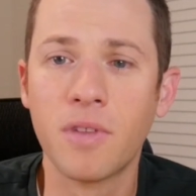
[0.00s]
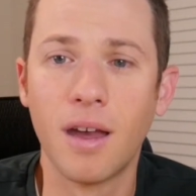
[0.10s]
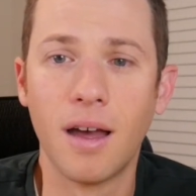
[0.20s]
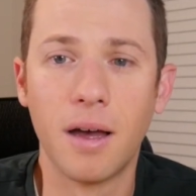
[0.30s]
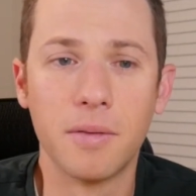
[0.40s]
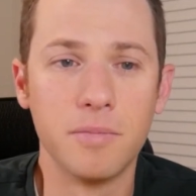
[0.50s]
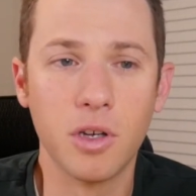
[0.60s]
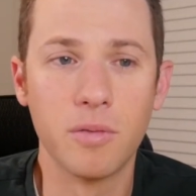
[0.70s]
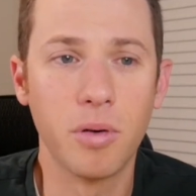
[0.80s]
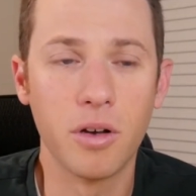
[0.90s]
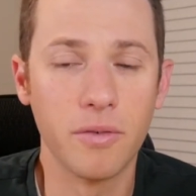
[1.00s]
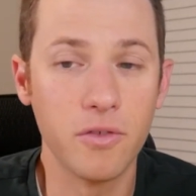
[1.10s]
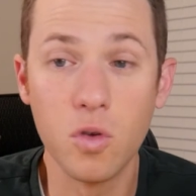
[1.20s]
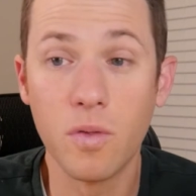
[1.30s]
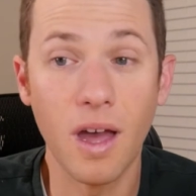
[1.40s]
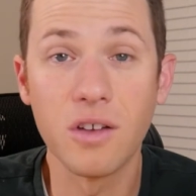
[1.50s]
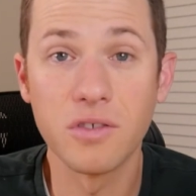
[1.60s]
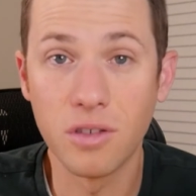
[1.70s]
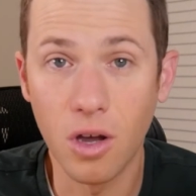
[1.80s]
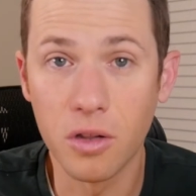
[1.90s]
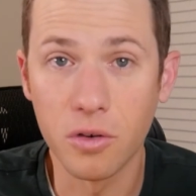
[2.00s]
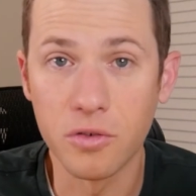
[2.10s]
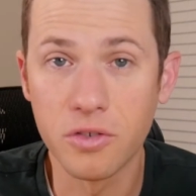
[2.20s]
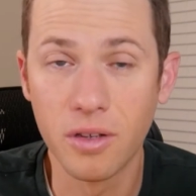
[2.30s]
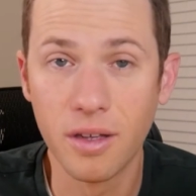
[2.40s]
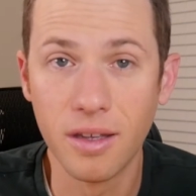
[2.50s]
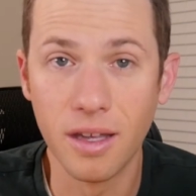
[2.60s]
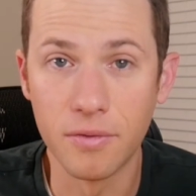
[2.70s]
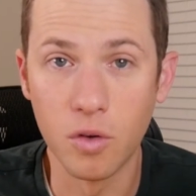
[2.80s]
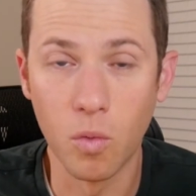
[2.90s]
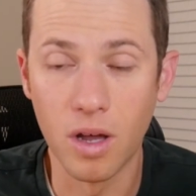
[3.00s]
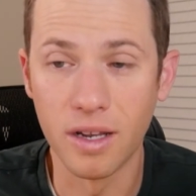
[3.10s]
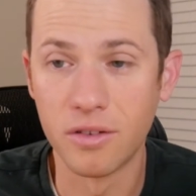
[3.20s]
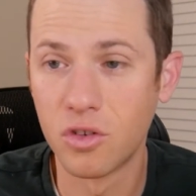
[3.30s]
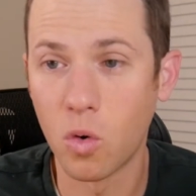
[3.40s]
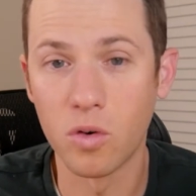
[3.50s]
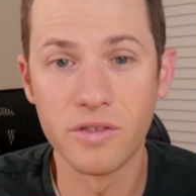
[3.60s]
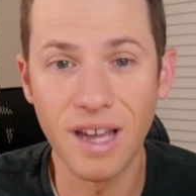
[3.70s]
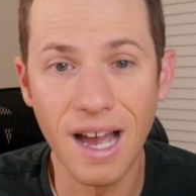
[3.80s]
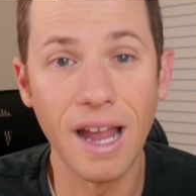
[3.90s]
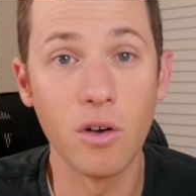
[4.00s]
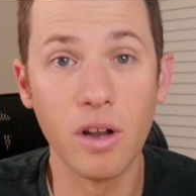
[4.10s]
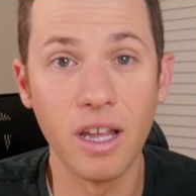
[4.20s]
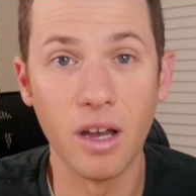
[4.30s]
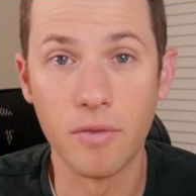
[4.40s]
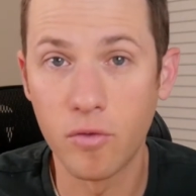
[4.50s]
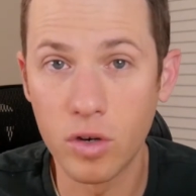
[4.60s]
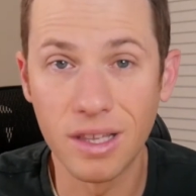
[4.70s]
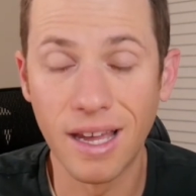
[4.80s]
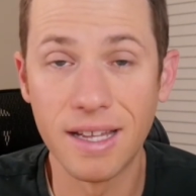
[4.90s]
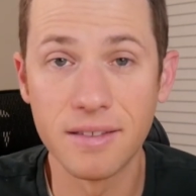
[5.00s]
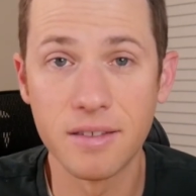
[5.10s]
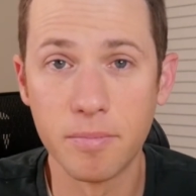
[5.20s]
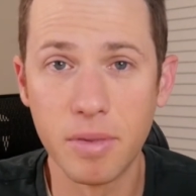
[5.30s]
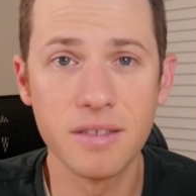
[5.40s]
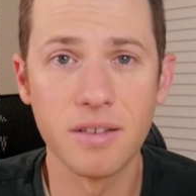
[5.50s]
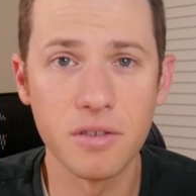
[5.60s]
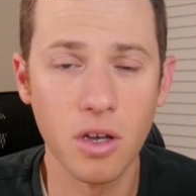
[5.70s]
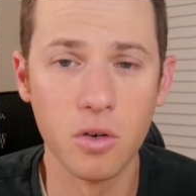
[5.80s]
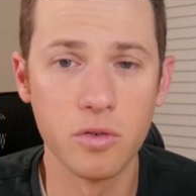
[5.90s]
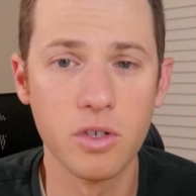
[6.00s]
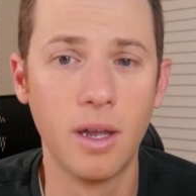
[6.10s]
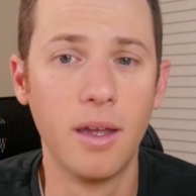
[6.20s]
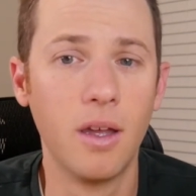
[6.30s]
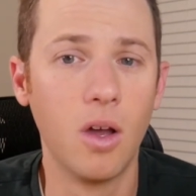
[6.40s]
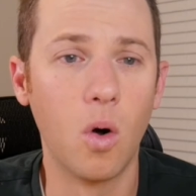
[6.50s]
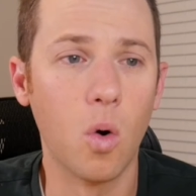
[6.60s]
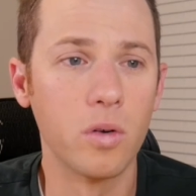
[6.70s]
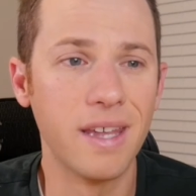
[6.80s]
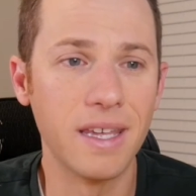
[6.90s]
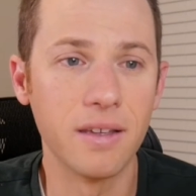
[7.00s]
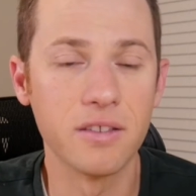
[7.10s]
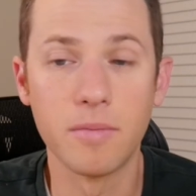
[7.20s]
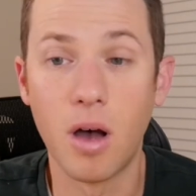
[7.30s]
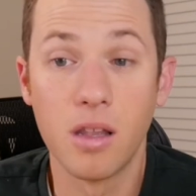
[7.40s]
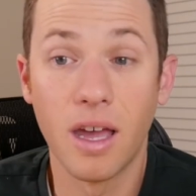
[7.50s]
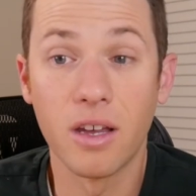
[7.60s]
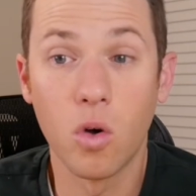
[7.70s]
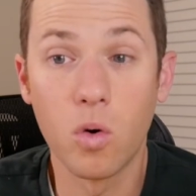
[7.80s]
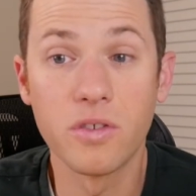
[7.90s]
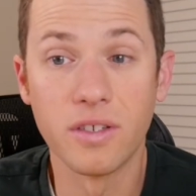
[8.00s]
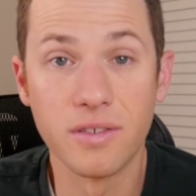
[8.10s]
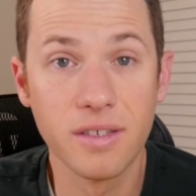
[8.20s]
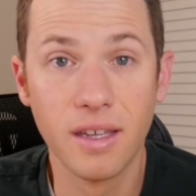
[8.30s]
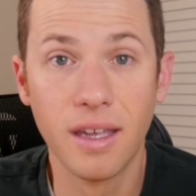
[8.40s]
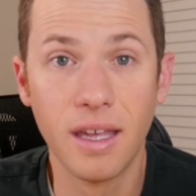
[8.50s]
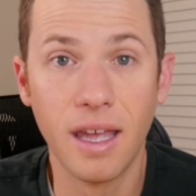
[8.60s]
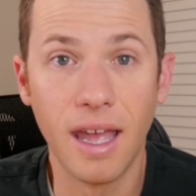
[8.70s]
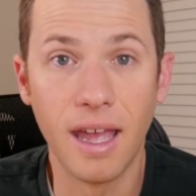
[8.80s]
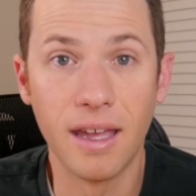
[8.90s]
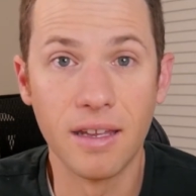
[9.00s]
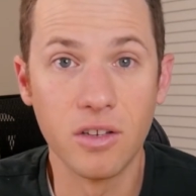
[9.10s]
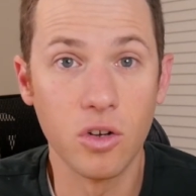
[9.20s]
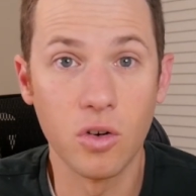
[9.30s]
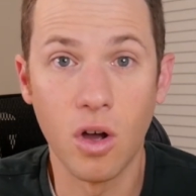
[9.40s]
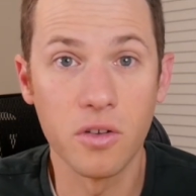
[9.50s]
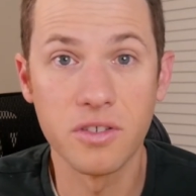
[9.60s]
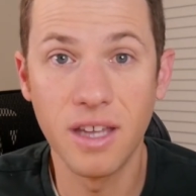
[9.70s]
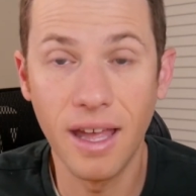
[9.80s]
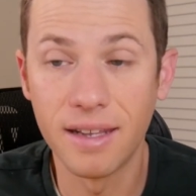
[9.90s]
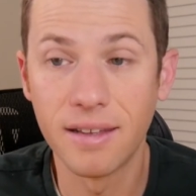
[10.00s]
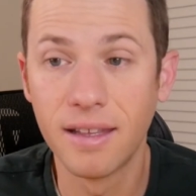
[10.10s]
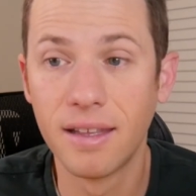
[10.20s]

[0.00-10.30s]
You could put a few $1,000s if you wanted towards hiring a freelance business coach or taking some online courses, and you're all set.